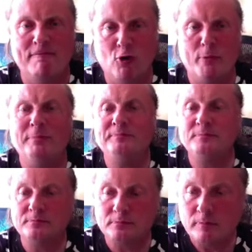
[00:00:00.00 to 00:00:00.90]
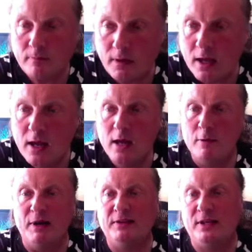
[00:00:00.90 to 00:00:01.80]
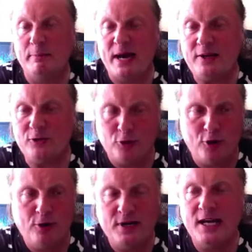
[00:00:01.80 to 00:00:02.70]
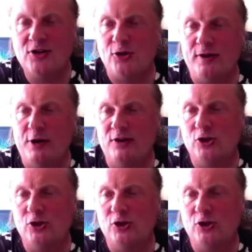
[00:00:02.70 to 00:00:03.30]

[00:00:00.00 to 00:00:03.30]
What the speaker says: form. But back to the dictionary.